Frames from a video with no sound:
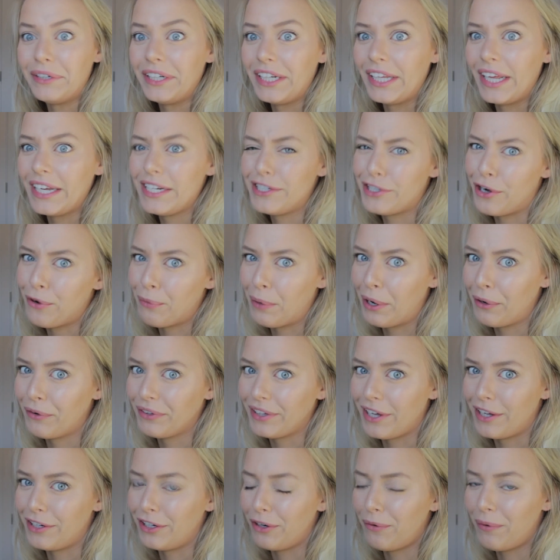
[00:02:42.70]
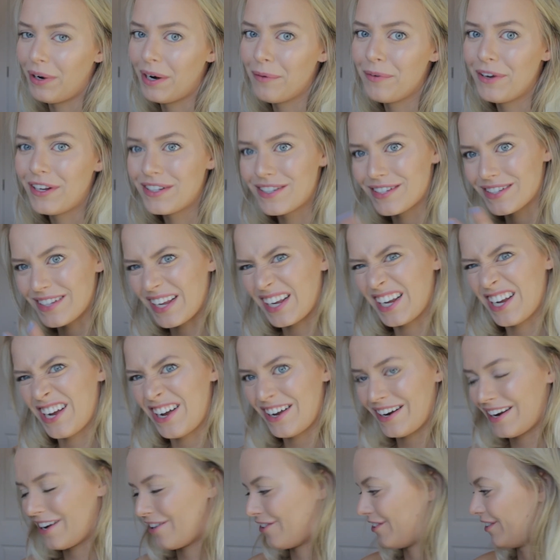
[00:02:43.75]
where you like don't wear it with underwear because it's like
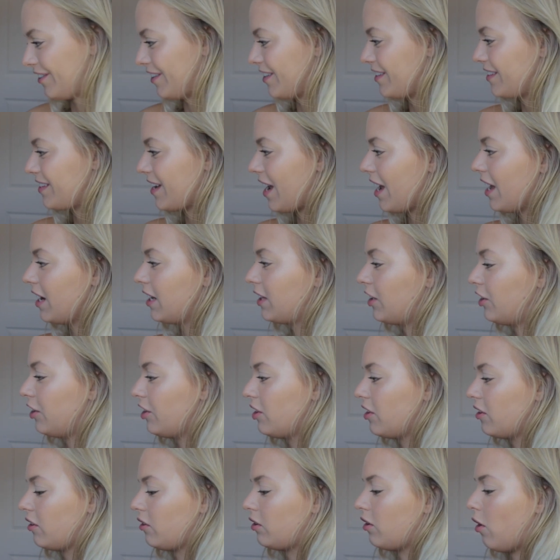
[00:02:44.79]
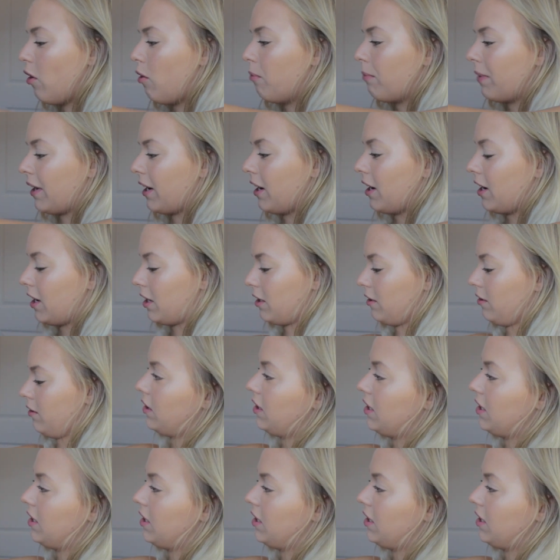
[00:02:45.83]
cut out on the side. They're, oh my god.